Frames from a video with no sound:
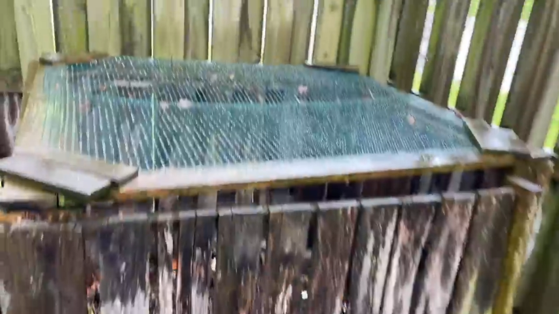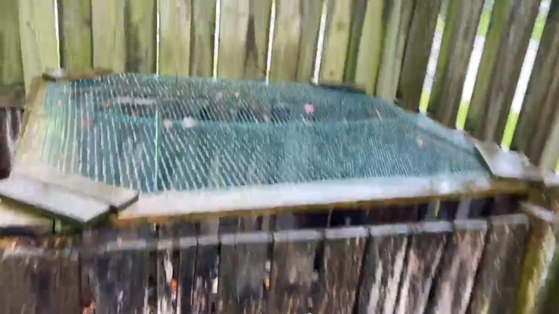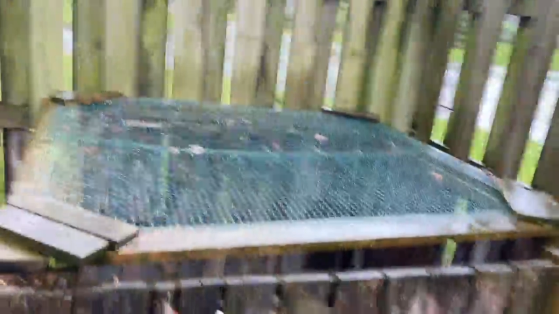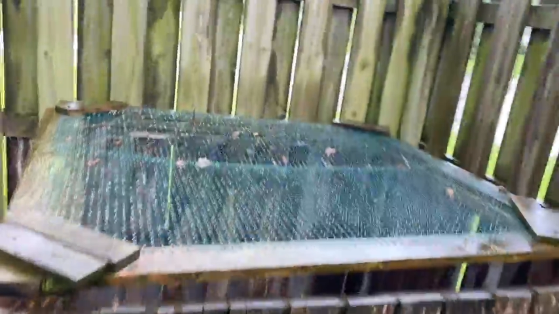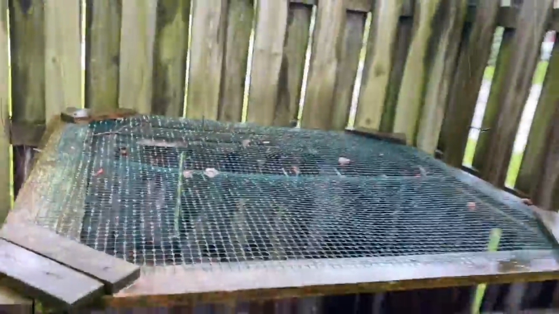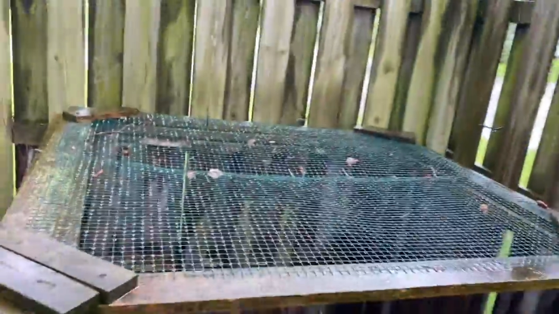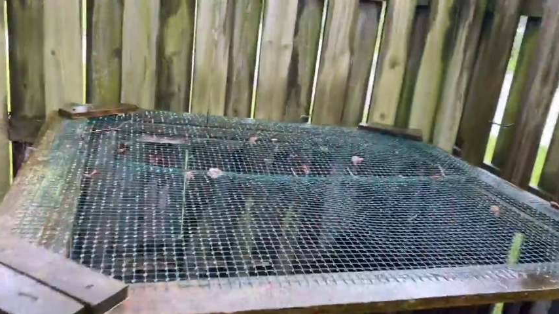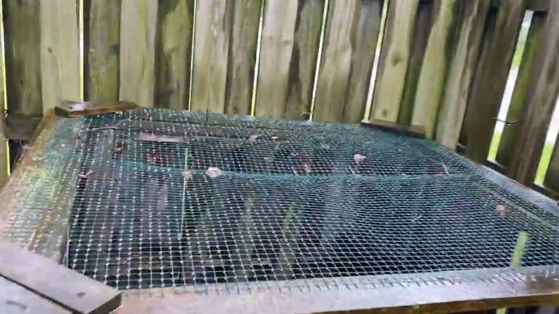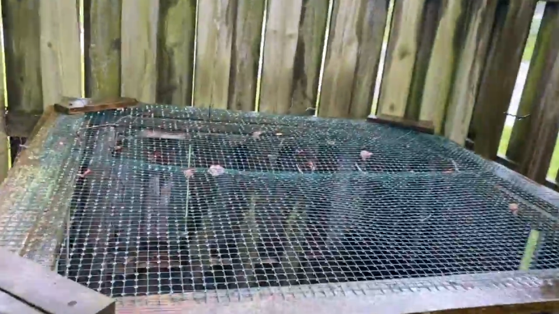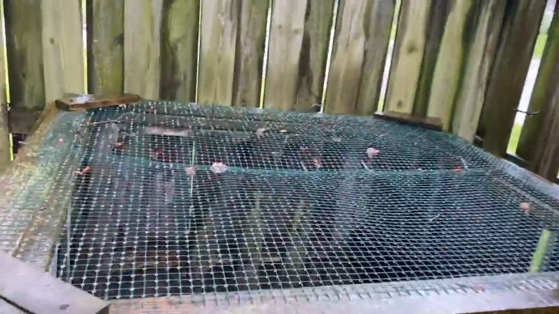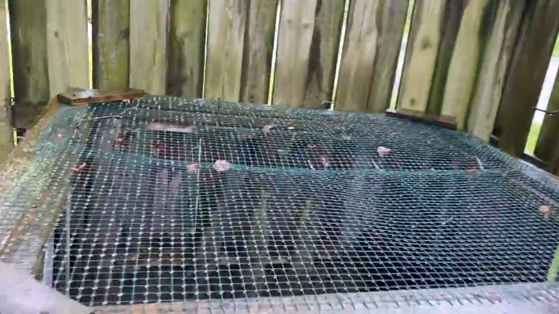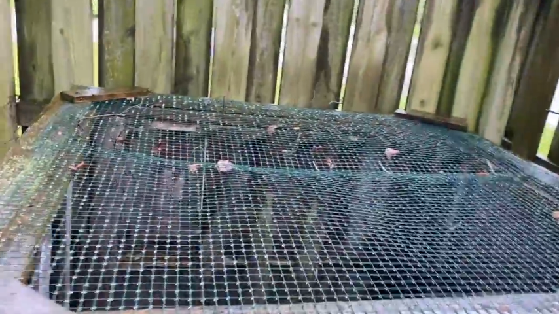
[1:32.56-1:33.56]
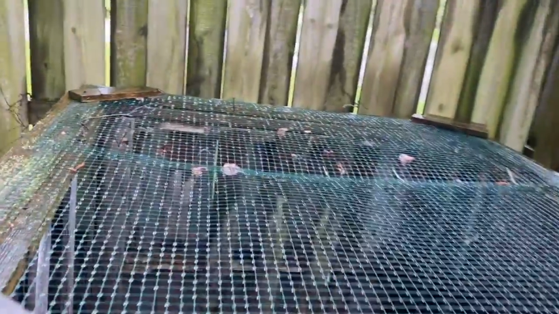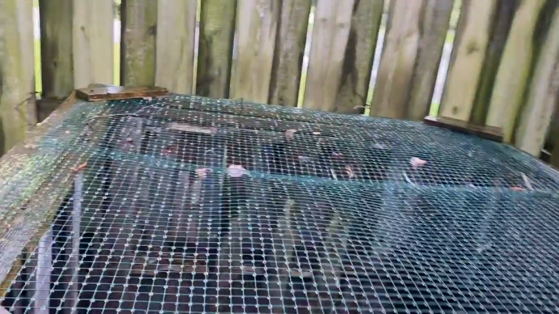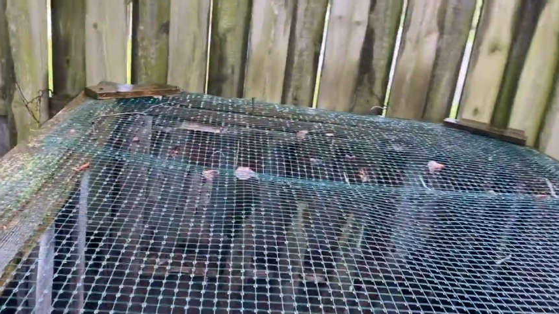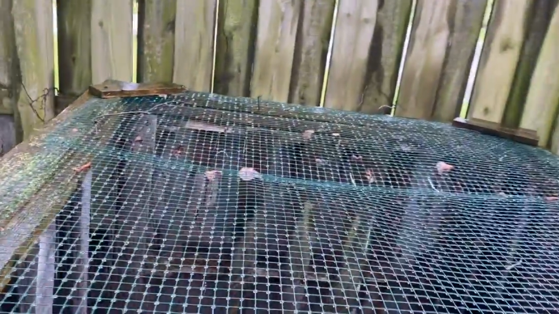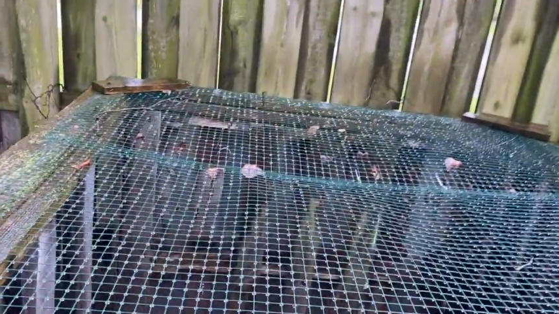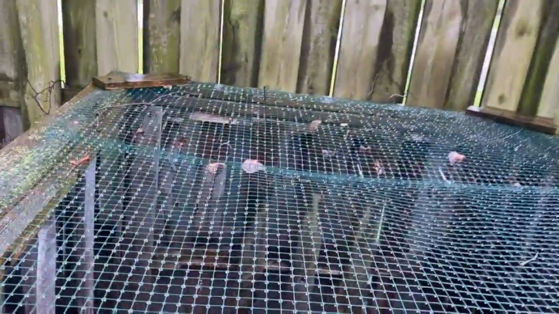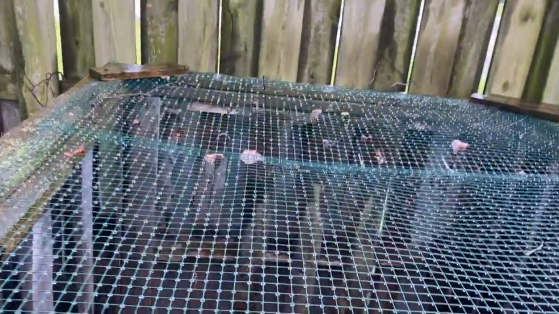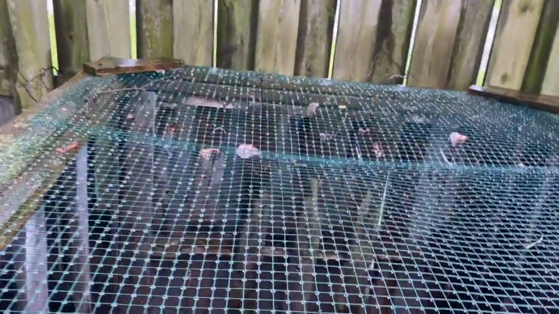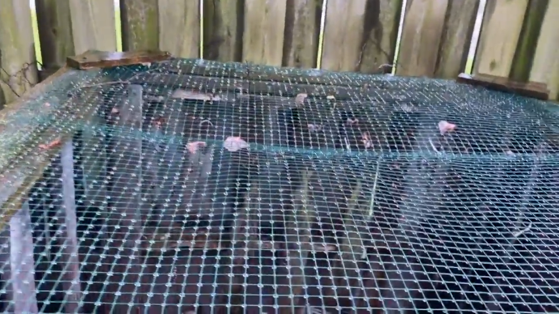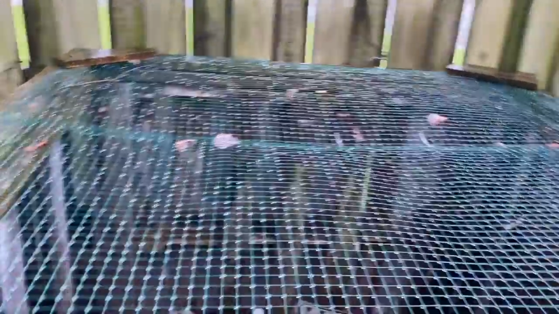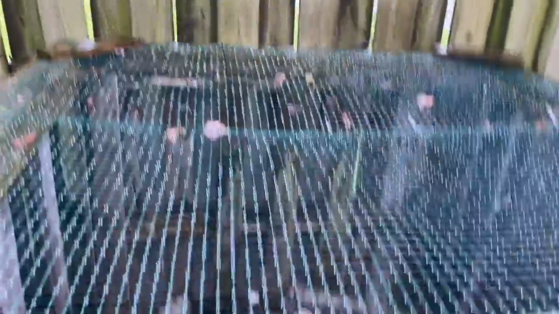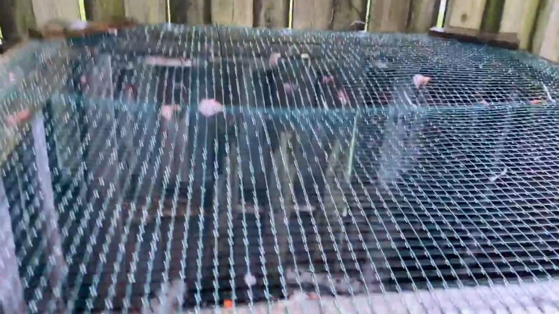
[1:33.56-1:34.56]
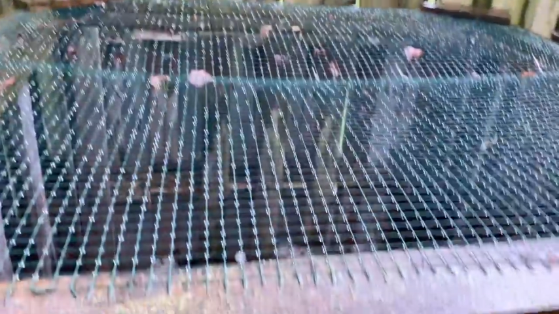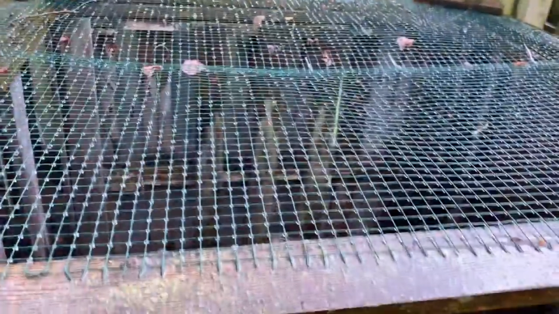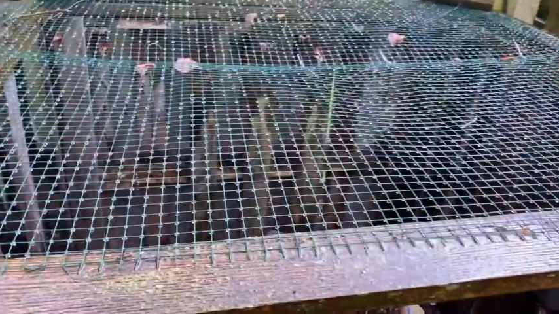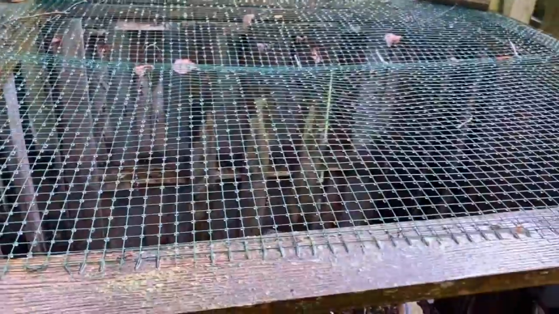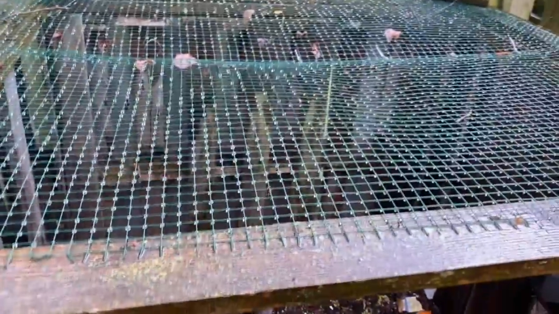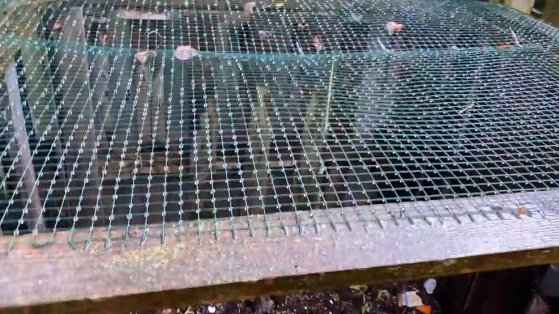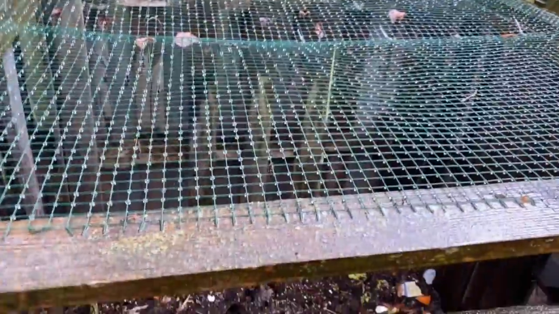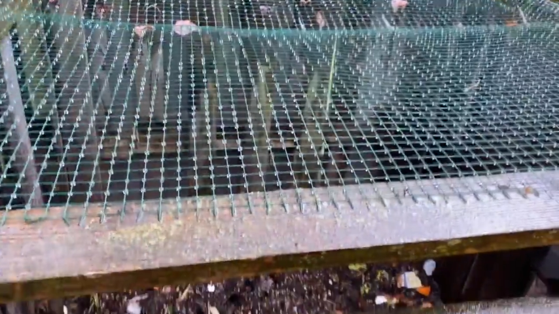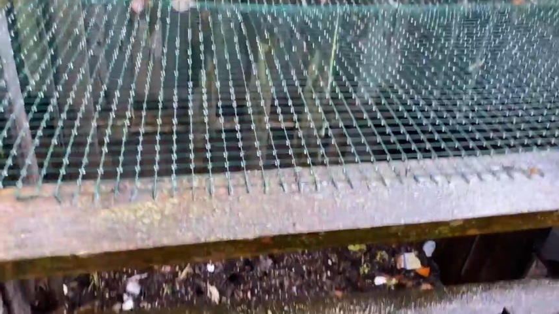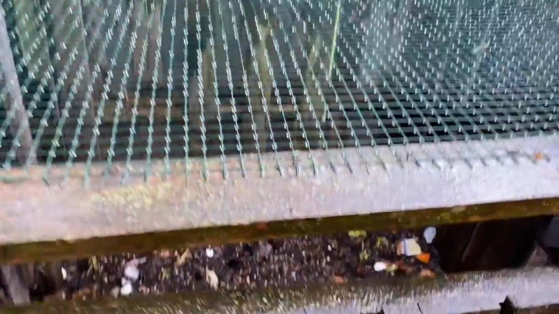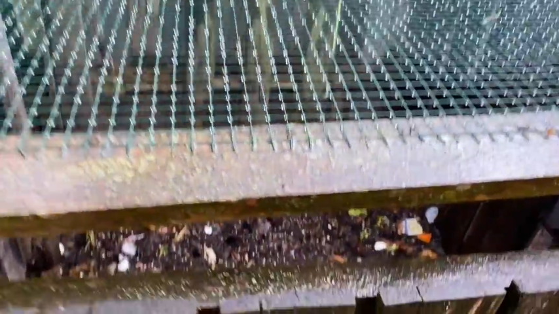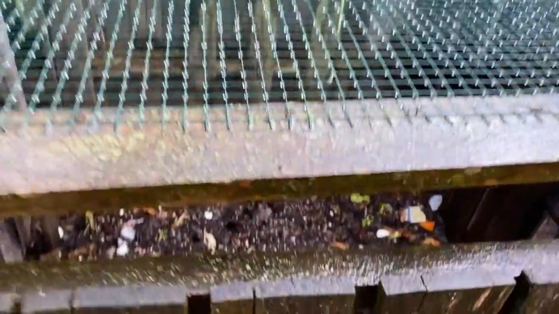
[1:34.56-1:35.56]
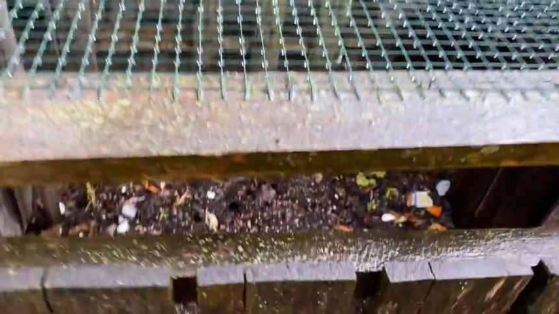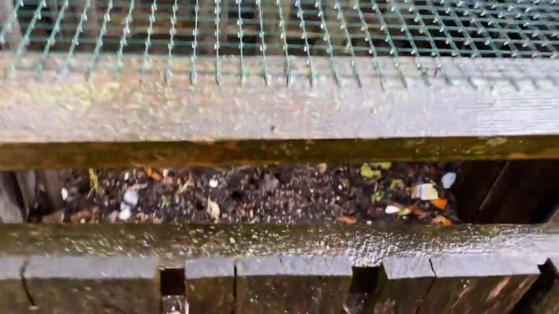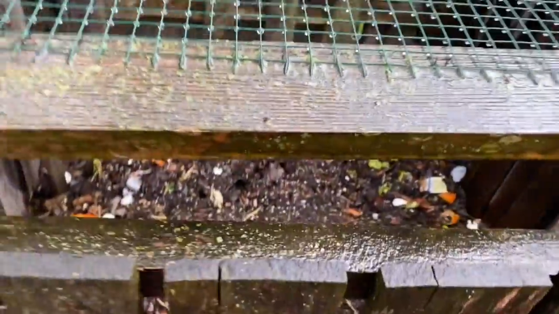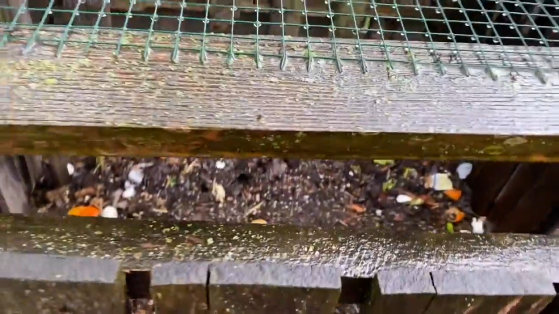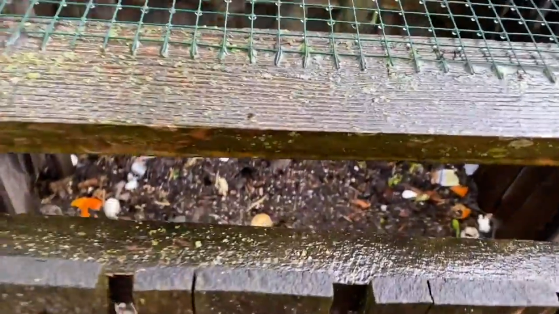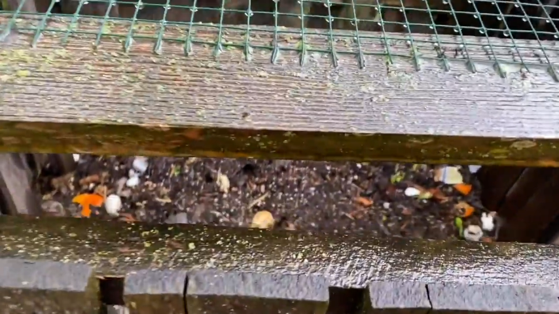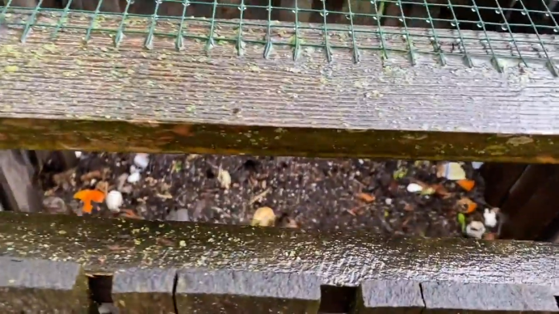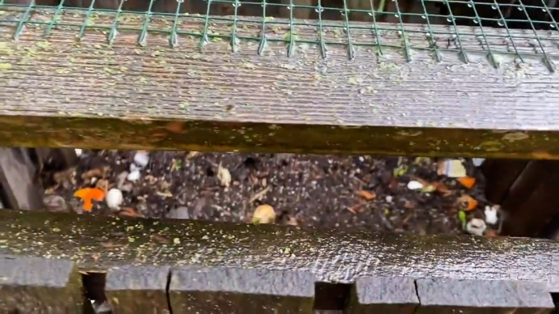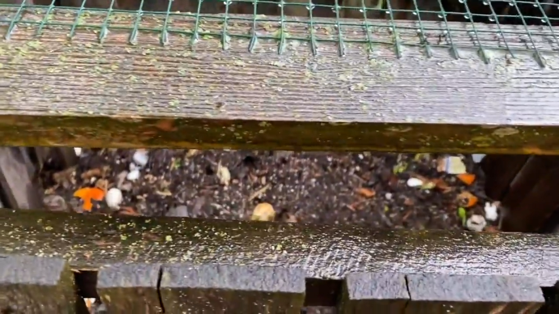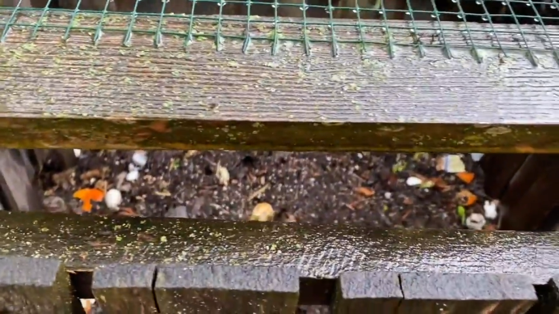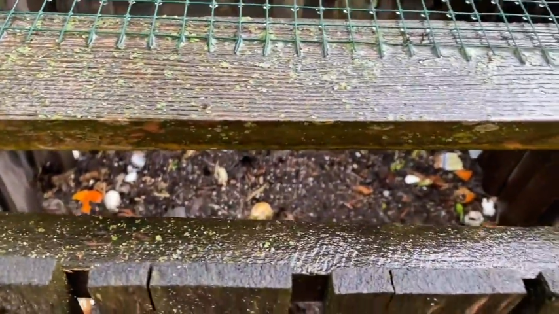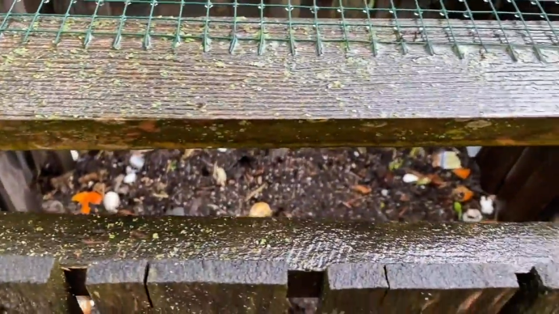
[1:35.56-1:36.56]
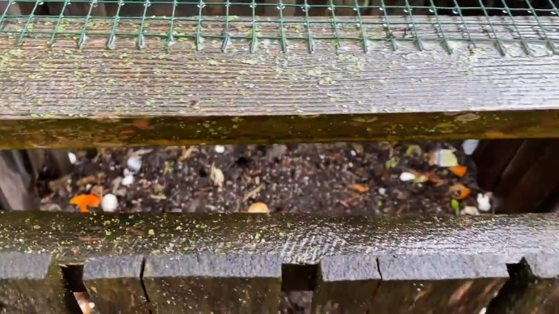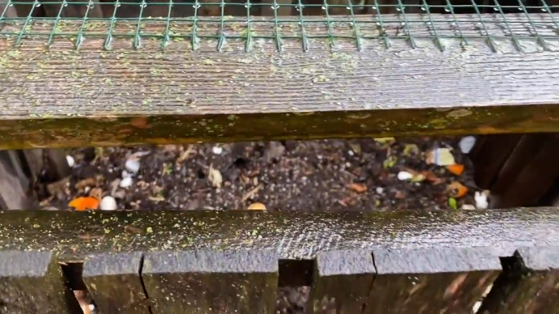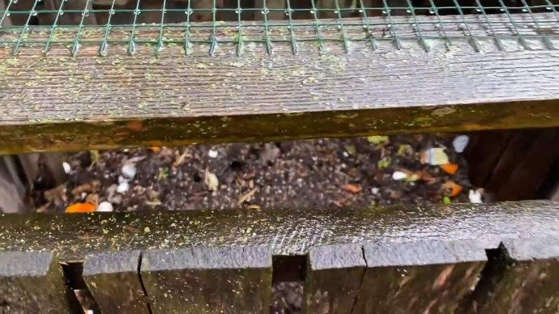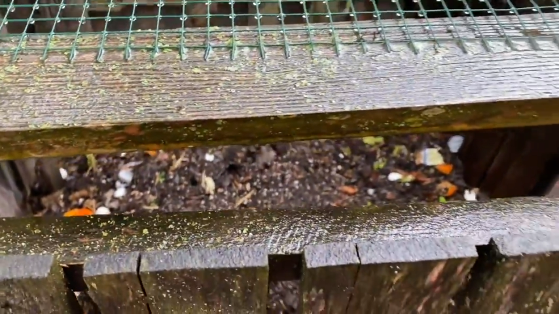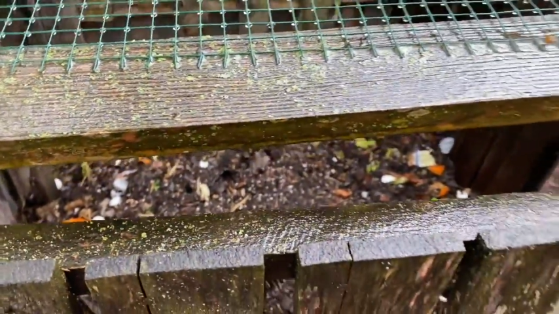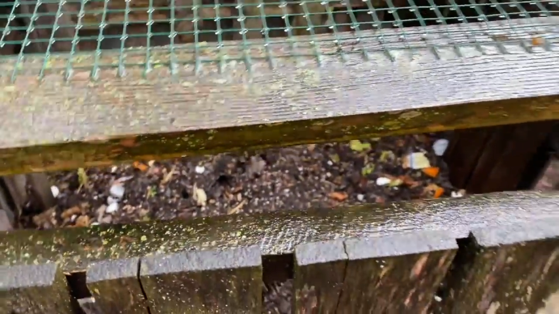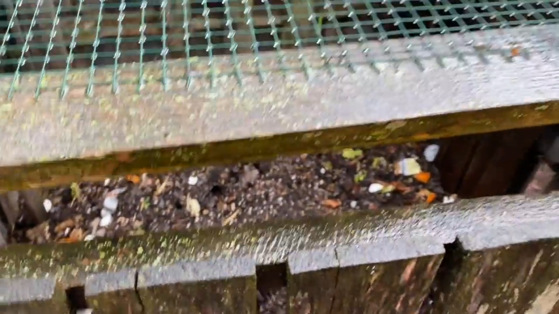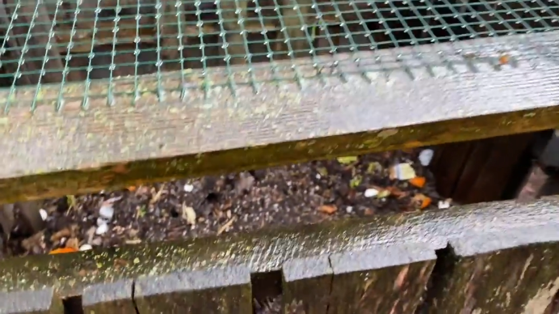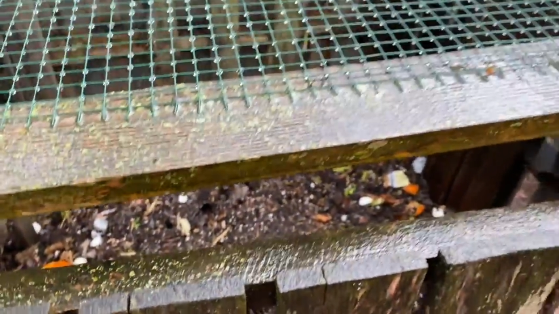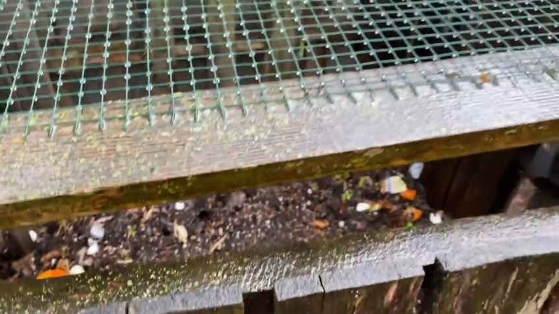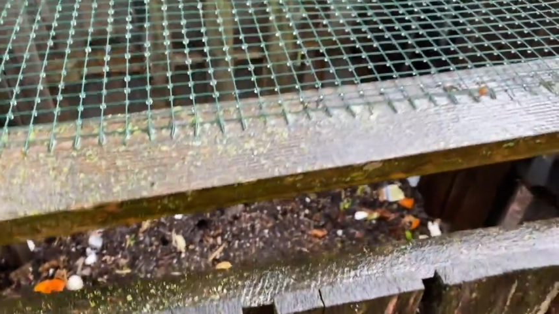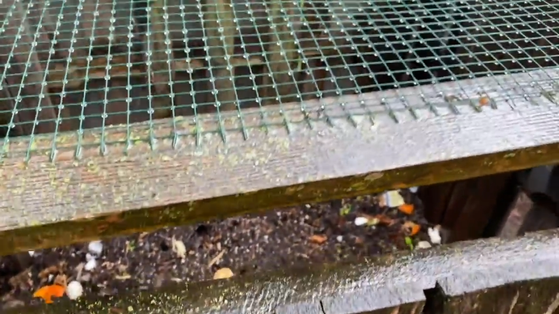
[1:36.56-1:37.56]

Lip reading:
[unreadable: no face in view]